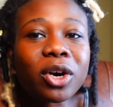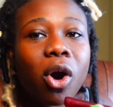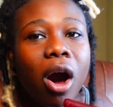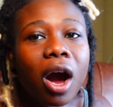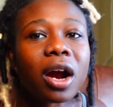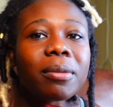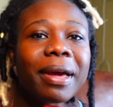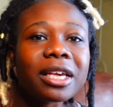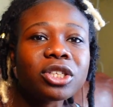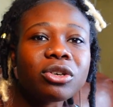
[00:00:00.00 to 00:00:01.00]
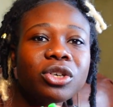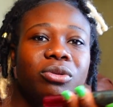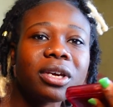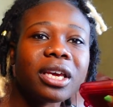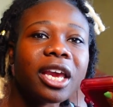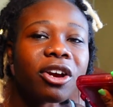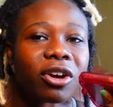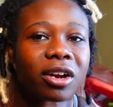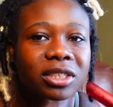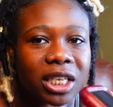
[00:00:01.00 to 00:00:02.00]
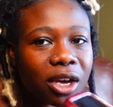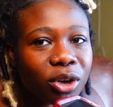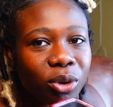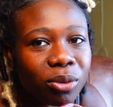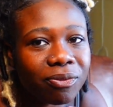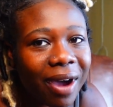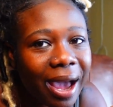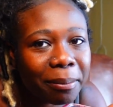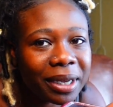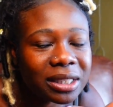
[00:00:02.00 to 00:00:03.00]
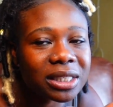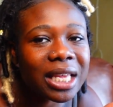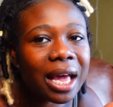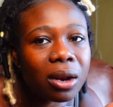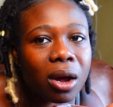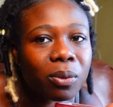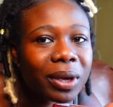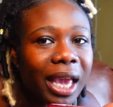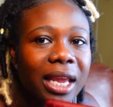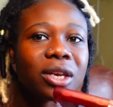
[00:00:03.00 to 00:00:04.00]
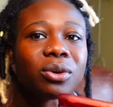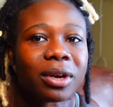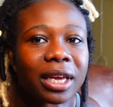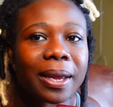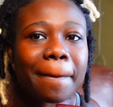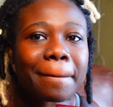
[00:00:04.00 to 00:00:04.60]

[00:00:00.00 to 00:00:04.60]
to call her back so you can hear her tell you 5 months is how long we can't do it?